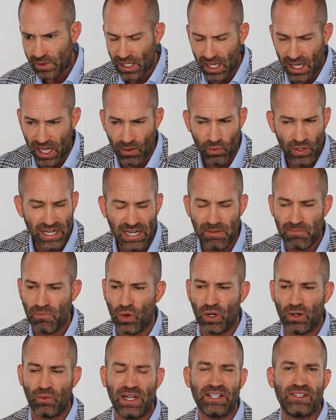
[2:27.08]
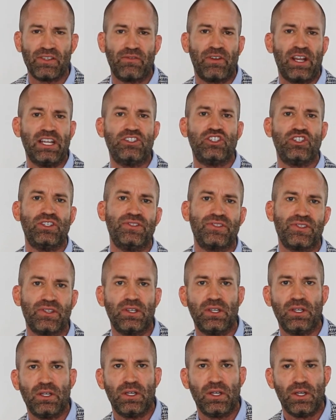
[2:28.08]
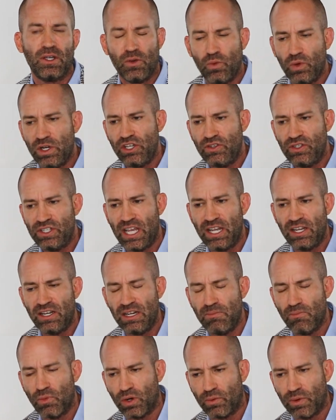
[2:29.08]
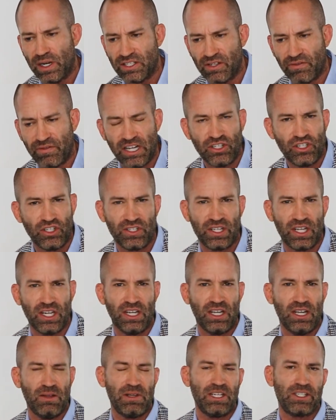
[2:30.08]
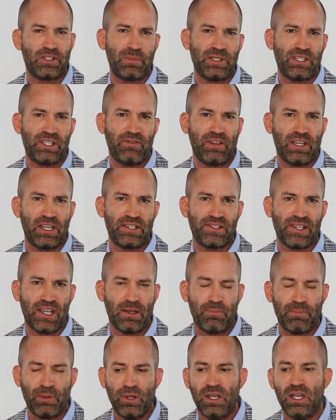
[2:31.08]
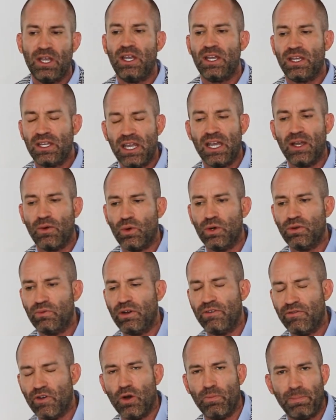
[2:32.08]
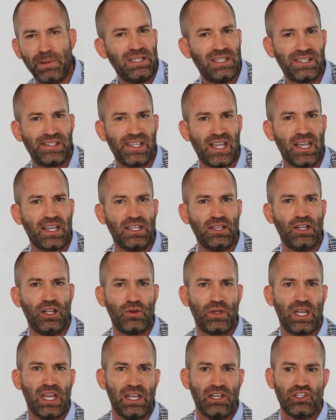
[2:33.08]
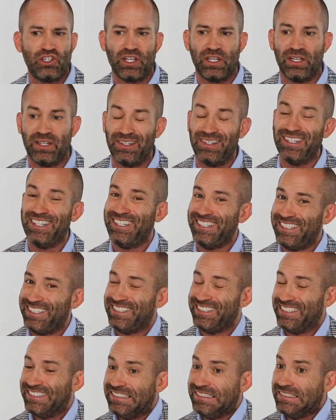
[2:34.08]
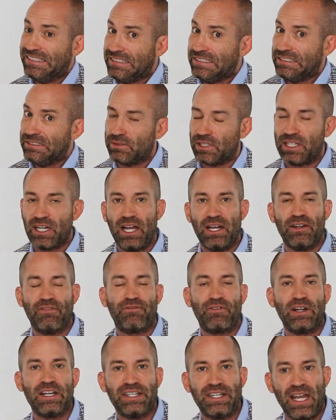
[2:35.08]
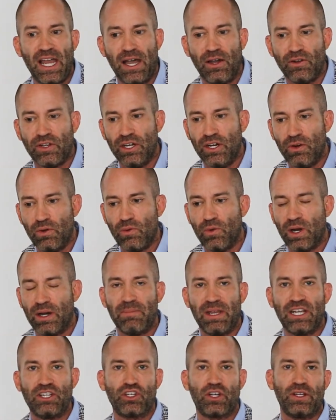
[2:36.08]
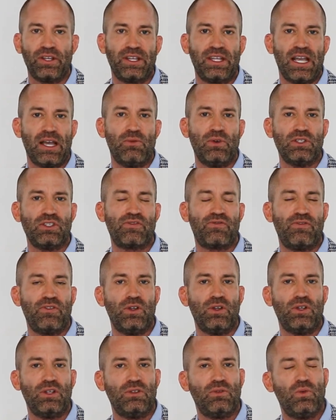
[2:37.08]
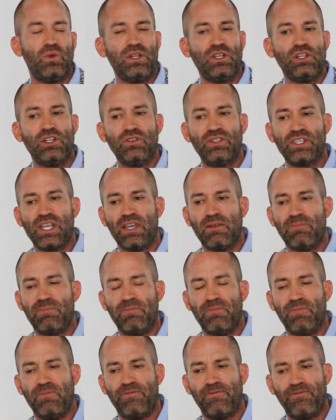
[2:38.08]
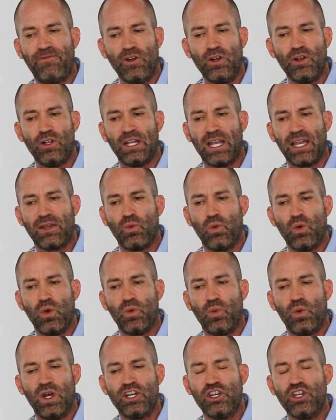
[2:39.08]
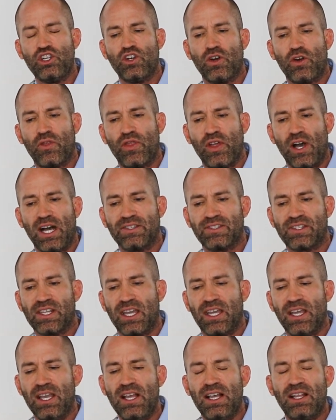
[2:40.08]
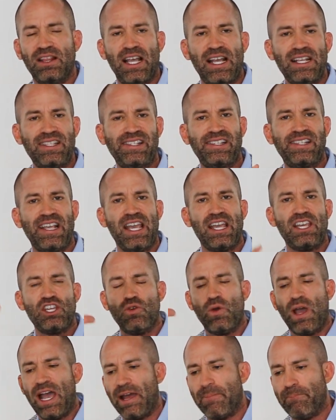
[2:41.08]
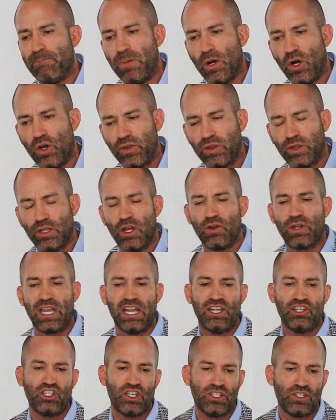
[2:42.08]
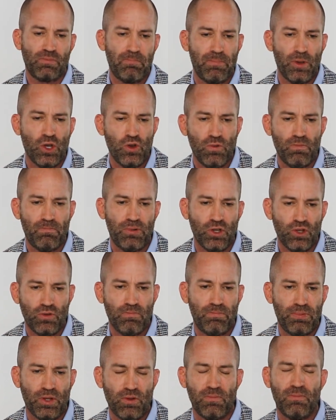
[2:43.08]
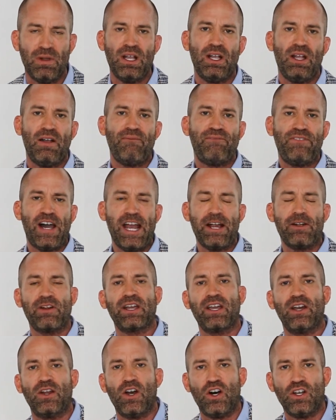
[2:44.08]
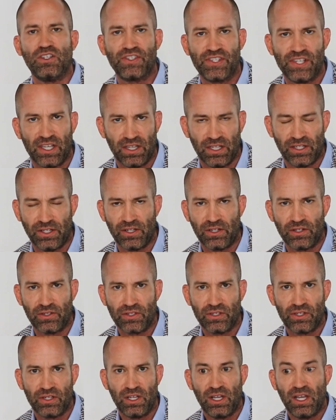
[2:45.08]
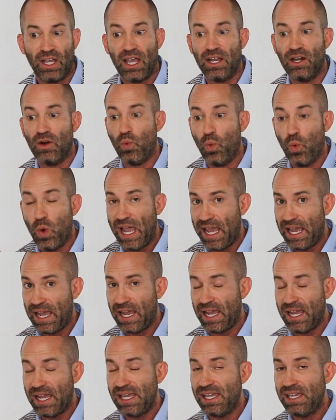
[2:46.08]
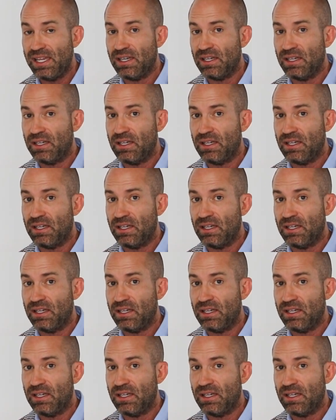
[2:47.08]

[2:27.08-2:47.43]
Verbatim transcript: Uh, we need more reservations. When you say you need more reservations, can you give me a specific example? Yeah, we have opened a second location and eh, we're kind of freaked out. You know, we want to make sure that that one's full. When you say full, like what are your thoughts? Like, let's say you had both locations, boom, boom, boom firing on all cylinders in a way